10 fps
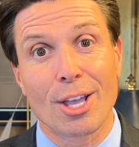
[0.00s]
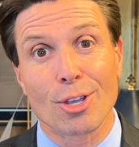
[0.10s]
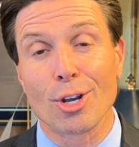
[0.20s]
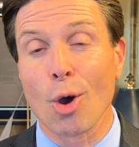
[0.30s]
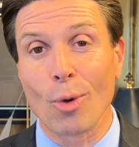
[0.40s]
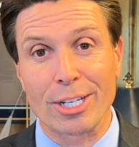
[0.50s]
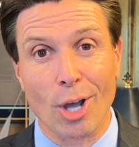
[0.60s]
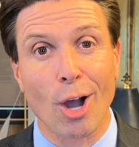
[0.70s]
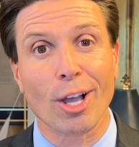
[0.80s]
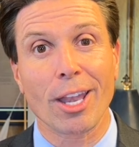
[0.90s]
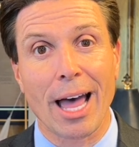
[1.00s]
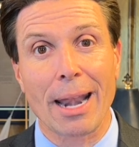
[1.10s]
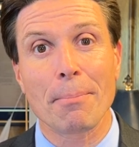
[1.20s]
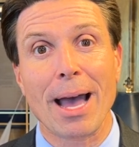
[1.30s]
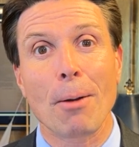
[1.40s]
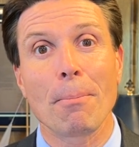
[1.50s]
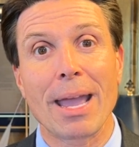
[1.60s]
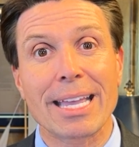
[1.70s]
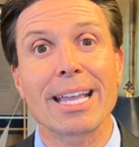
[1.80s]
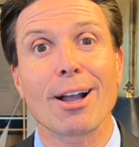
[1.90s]
You know, we talk a lot about
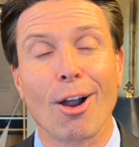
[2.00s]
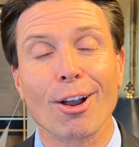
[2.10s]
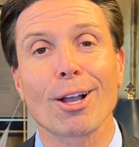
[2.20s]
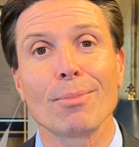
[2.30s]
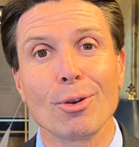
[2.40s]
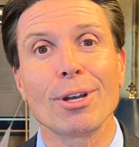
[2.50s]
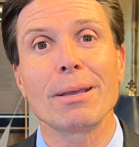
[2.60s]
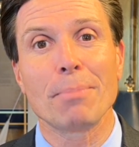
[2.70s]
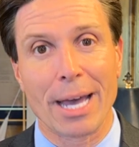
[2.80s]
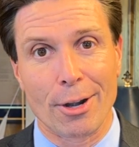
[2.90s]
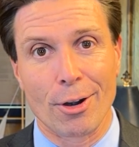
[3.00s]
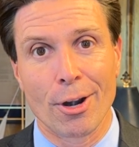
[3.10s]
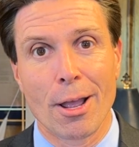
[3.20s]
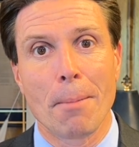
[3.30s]
making our community better,